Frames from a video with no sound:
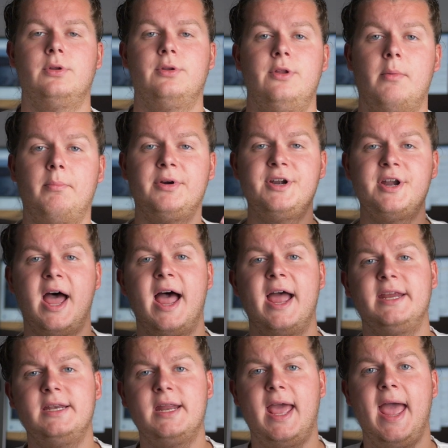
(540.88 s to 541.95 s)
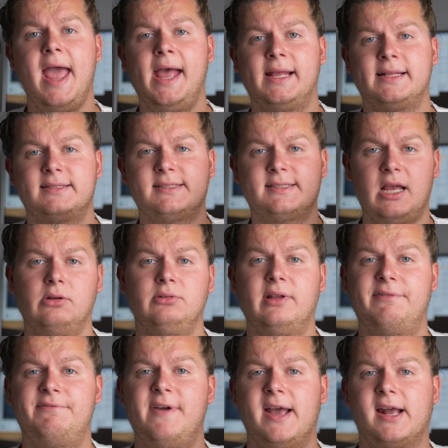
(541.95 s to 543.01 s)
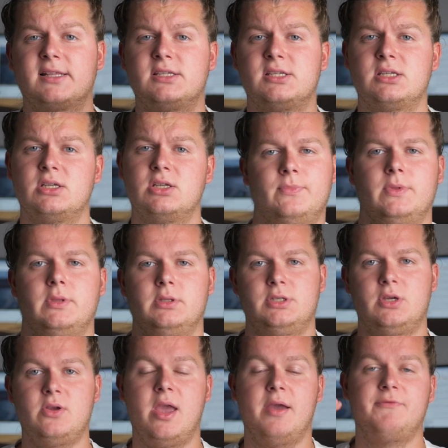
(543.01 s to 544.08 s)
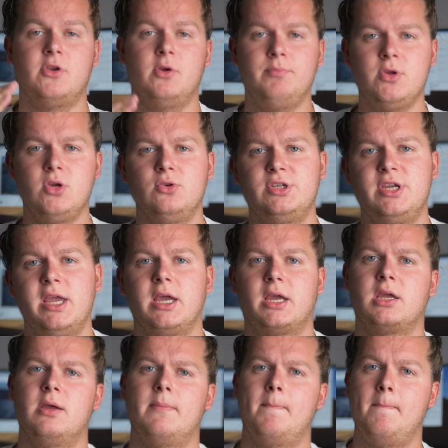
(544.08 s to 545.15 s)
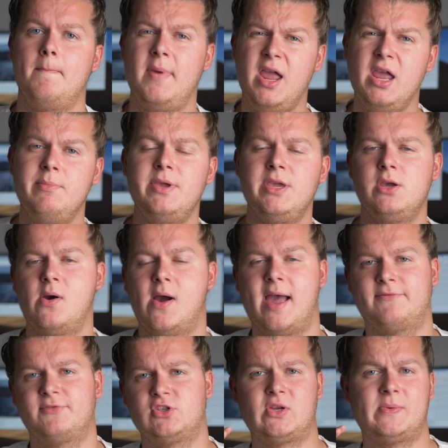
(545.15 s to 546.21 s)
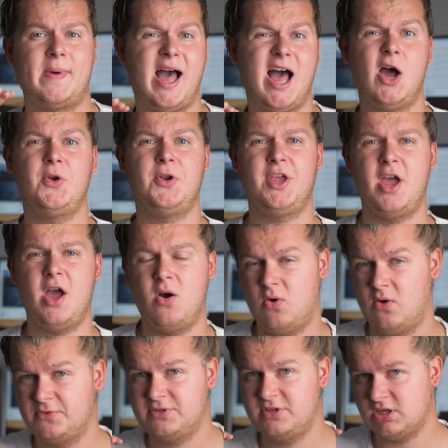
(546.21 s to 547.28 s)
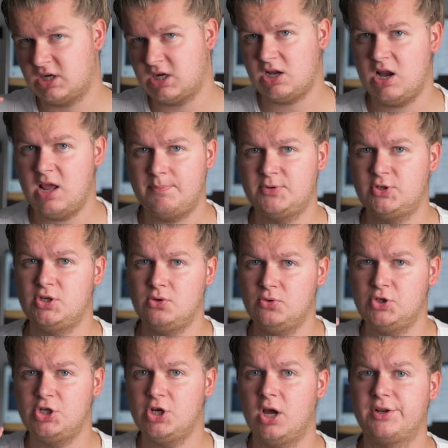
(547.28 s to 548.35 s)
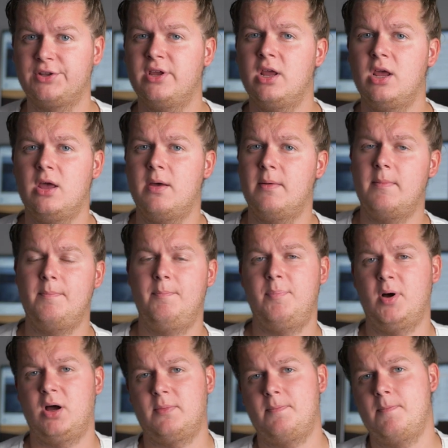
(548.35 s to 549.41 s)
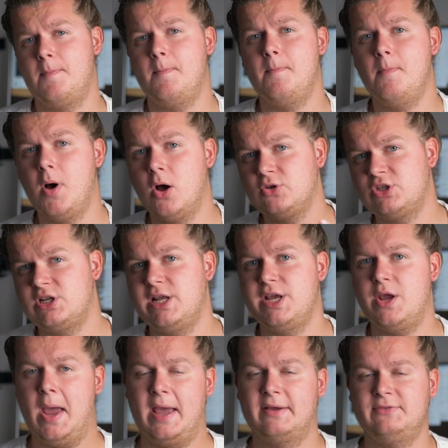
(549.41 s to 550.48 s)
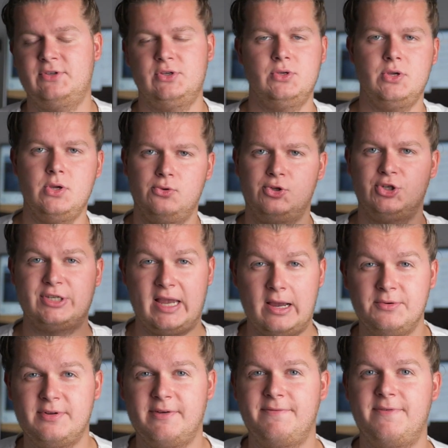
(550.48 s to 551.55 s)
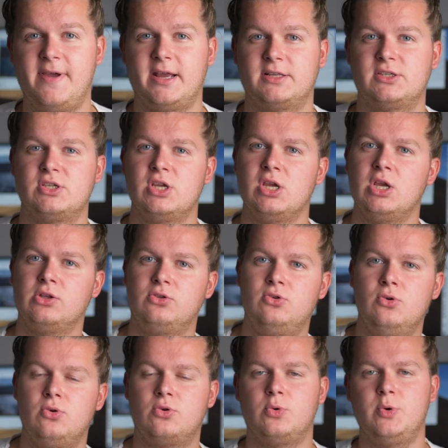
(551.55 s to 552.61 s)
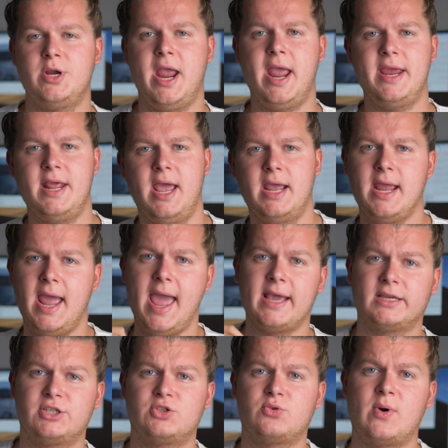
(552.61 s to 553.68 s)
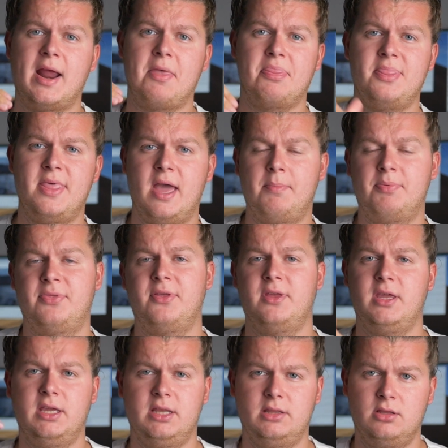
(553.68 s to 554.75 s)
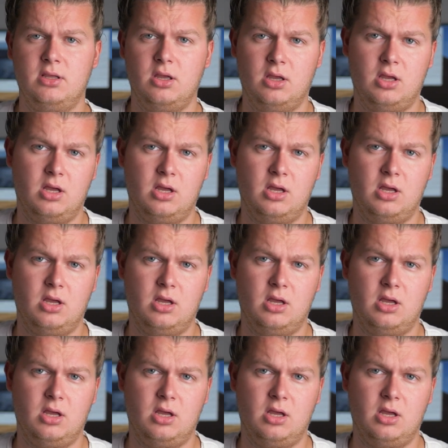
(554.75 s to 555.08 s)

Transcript: Number nine, add sound effects. So you have your music, maybe you have some audio of the clips you shot, but mostly you have to use sound effects to create a extra depth in